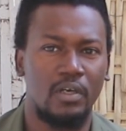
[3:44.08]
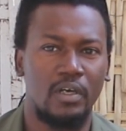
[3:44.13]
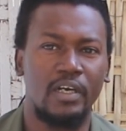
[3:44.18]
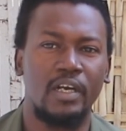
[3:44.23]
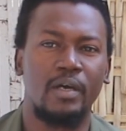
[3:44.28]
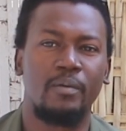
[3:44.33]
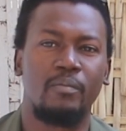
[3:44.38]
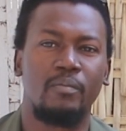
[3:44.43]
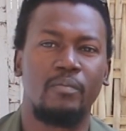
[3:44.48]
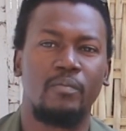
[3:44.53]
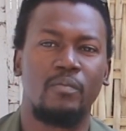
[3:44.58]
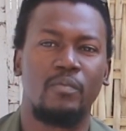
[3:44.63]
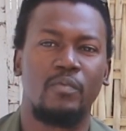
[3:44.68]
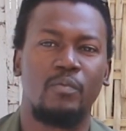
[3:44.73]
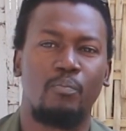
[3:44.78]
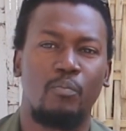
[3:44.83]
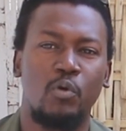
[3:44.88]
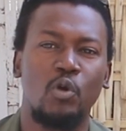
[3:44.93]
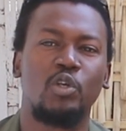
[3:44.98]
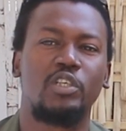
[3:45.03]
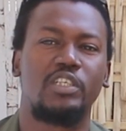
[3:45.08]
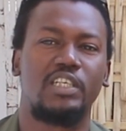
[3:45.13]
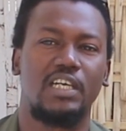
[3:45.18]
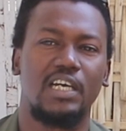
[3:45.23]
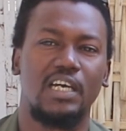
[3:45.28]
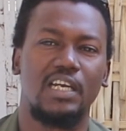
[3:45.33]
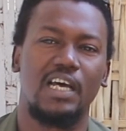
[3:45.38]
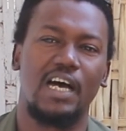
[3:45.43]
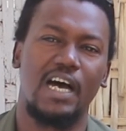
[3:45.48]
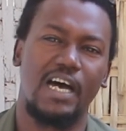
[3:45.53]
and I'm
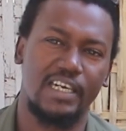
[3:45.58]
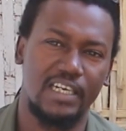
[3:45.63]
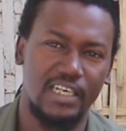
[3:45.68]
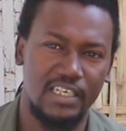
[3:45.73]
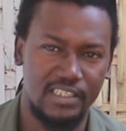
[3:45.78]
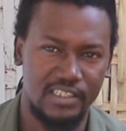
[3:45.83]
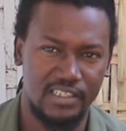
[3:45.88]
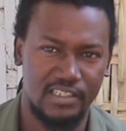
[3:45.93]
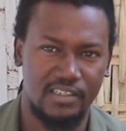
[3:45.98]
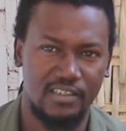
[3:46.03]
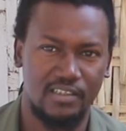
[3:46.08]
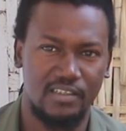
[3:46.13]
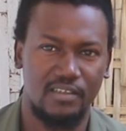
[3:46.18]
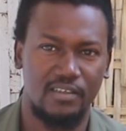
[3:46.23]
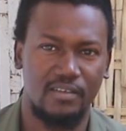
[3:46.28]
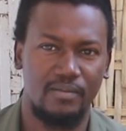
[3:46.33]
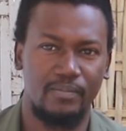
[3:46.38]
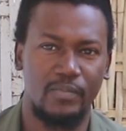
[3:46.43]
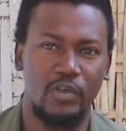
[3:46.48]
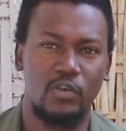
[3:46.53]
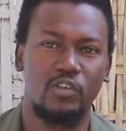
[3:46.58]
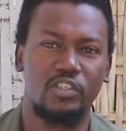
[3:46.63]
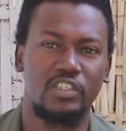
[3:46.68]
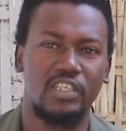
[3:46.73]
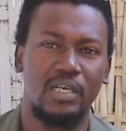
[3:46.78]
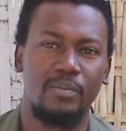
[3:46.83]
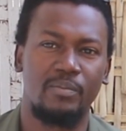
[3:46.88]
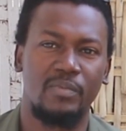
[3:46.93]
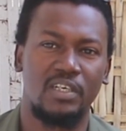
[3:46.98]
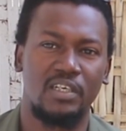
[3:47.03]
political analyst because
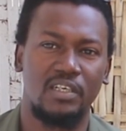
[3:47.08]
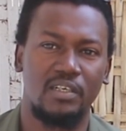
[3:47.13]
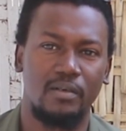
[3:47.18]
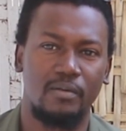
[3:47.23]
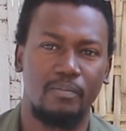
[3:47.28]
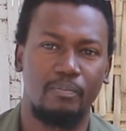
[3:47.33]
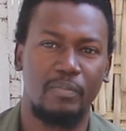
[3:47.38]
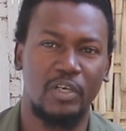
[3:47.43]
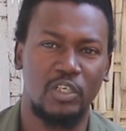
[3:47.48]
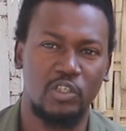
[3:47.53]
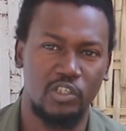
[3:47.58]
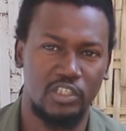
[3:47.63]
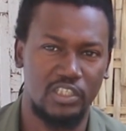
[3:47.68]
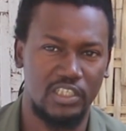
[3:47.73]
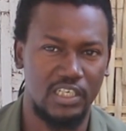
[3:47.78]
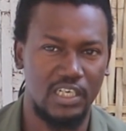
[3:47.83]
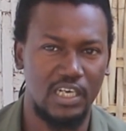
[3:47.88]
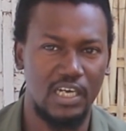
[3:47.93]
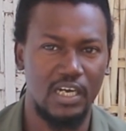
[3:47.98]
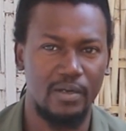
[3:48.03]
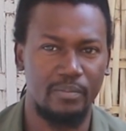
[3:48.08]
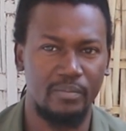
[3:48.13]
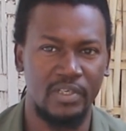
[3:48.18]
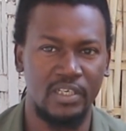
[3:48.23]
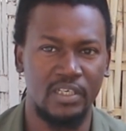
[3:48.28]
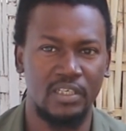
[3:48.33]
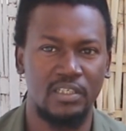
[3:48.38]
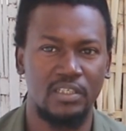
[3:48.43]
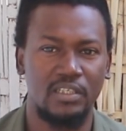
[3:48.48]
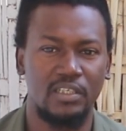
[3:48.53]
I'm a patriotic
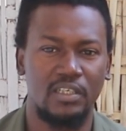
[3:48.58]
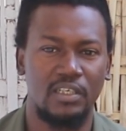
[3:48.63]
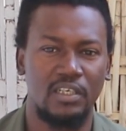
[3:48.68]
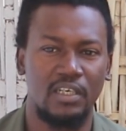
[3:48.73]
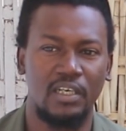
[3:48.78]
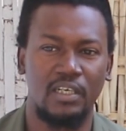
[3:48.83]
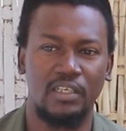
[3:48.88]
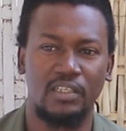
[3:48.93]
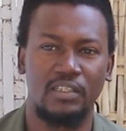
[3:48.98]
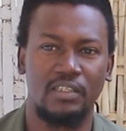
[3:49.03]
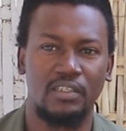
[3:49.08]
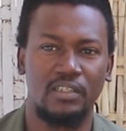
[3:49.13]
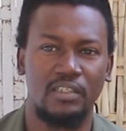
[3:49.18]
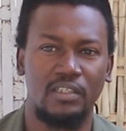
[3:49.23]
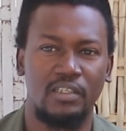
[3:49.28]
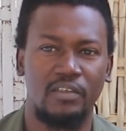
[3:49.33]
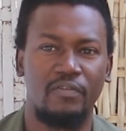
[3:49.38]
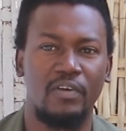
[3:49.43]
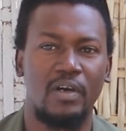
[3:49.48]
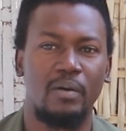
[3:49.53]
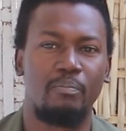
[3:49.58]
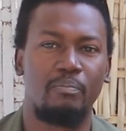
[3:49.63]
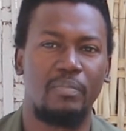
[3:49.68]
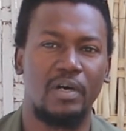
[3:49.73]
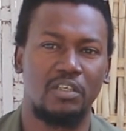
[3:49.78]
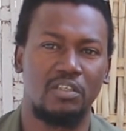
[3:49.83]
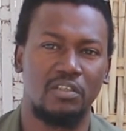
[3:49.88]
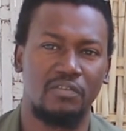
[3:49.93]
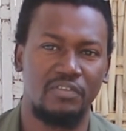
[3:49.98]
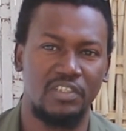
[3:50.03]
Gambian, and if I'm
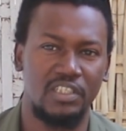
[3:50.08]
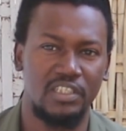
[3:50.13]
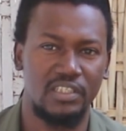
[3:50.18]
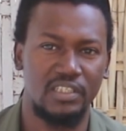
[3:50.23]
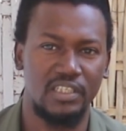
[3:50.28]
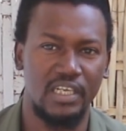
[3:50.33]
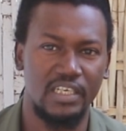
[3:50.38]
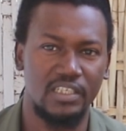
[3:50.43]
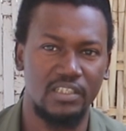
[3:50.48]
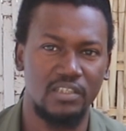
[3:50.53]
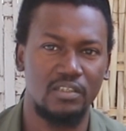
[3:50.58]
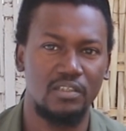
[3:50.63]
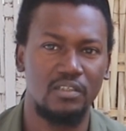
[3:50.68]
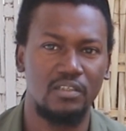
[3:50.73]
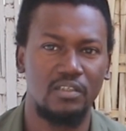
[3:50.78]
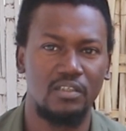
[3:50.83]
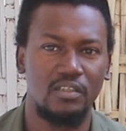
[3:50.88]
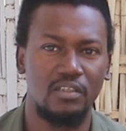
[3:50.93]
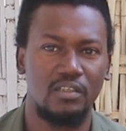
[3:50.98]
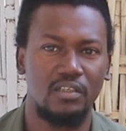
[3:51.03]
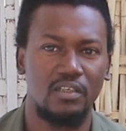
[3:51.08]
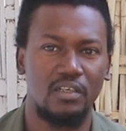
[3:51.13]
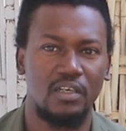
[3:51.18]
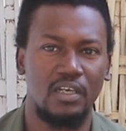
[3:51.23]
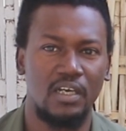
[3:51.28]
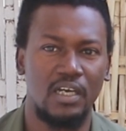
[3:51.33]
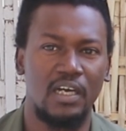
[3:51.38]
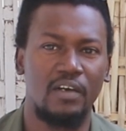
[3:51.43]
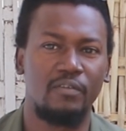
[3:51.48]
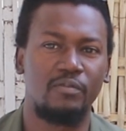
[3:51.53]
part of this nation,
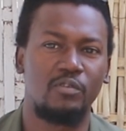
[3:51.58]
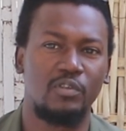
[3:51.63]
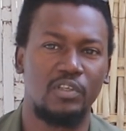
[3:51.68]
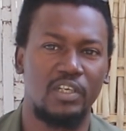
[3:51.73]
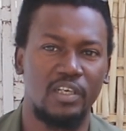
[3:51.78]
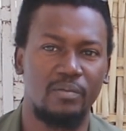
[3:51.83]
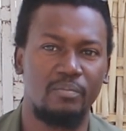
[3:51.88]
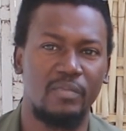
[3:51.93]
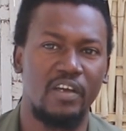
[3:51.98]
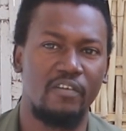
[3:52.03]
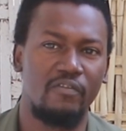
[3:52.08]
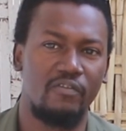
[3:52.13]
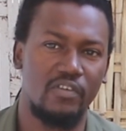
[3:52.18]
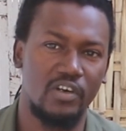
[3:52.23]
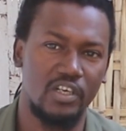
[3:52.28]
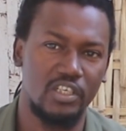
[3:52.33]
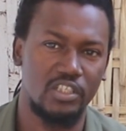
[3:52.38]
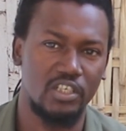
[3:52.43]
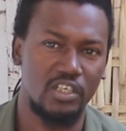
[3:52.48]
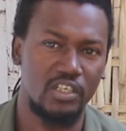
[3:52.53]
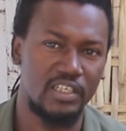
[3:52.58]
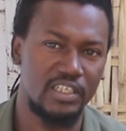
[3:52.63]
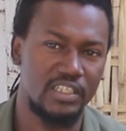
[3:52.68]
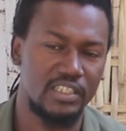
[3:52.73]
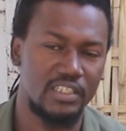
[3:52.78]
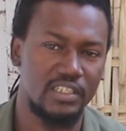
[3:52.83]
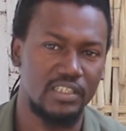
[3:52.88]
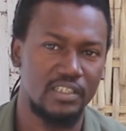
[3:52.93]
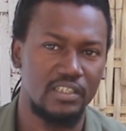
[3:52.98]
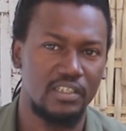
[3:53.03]
I have to get my voice on
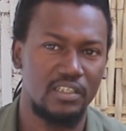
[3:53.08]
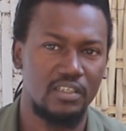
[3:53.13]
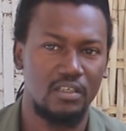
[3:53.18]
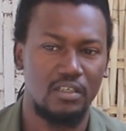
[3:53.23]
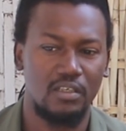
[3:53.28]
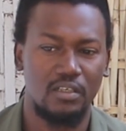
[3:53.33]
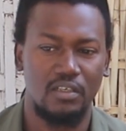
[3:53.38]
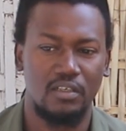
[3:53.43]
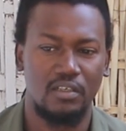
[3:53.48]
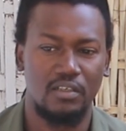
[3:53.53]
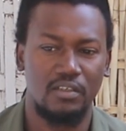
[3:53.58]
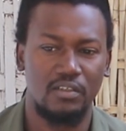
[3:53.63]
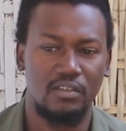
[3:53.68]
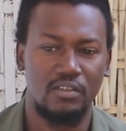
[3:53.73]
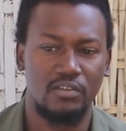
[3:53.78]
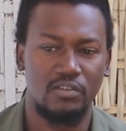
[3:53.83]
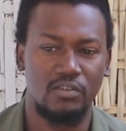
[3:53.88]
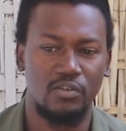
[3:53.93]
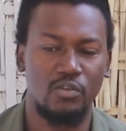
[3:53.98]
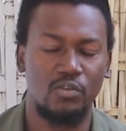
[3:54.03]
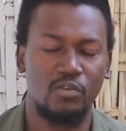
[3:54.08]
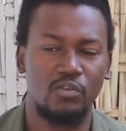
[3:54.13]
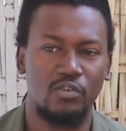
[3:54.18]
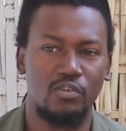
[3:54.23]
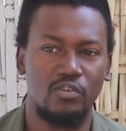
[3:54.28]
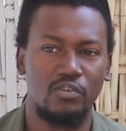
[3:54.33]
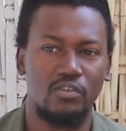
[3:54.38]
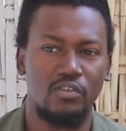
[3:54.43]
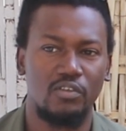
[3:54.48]
it. So,